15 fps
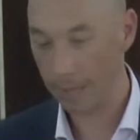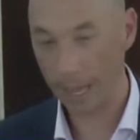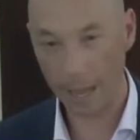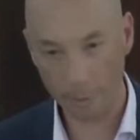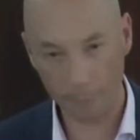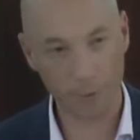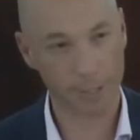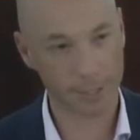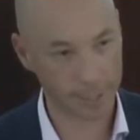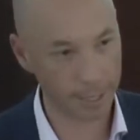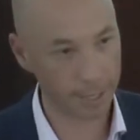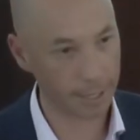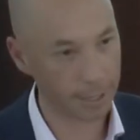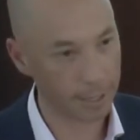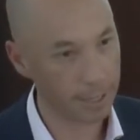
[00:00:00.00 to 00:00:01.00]
ever
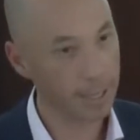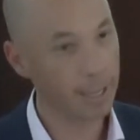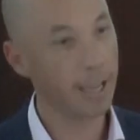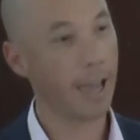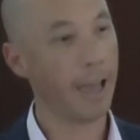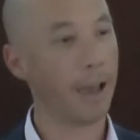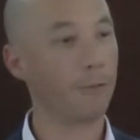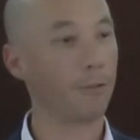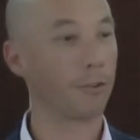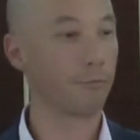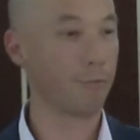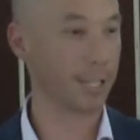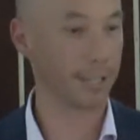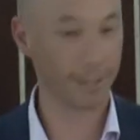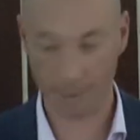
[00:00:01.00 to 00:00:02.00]
seen, ever
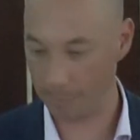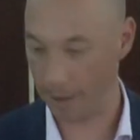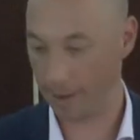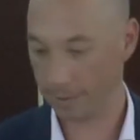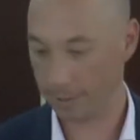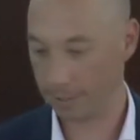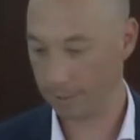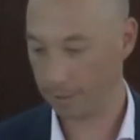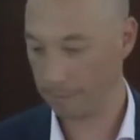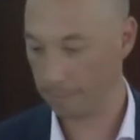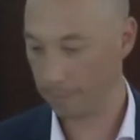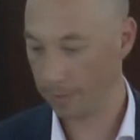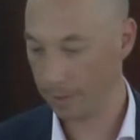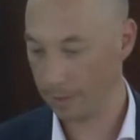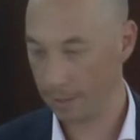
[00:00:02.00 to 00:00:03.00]
written about.
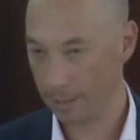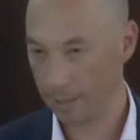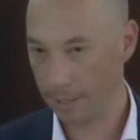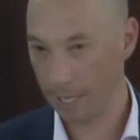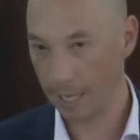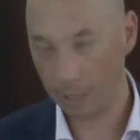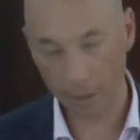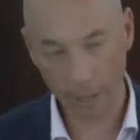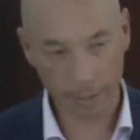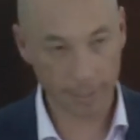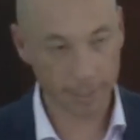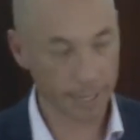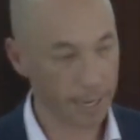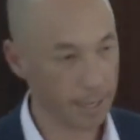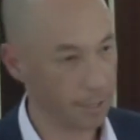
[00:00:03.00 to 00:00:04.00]
And like the
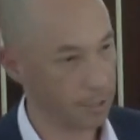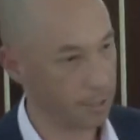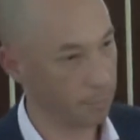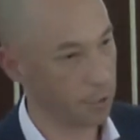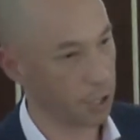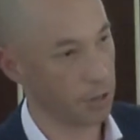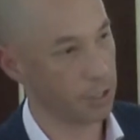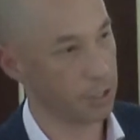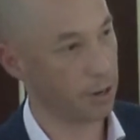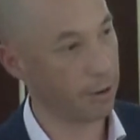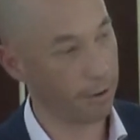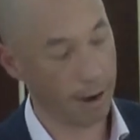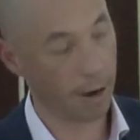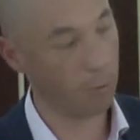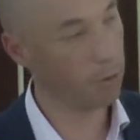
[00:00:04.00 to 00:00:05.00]
days of
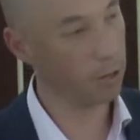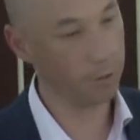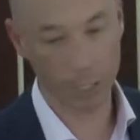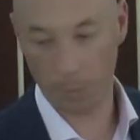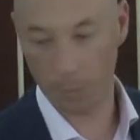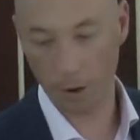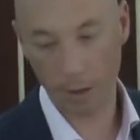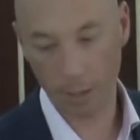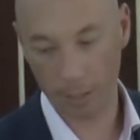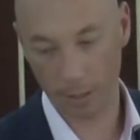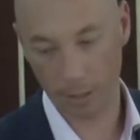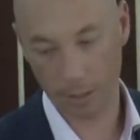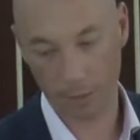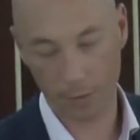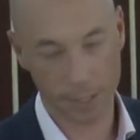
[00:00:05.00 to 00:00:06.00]
Josiah, our world is broken,
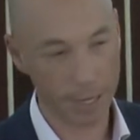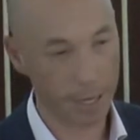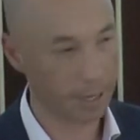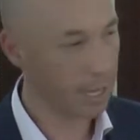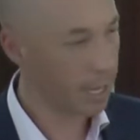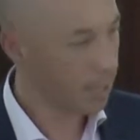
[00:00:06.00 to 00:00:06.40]
like I've said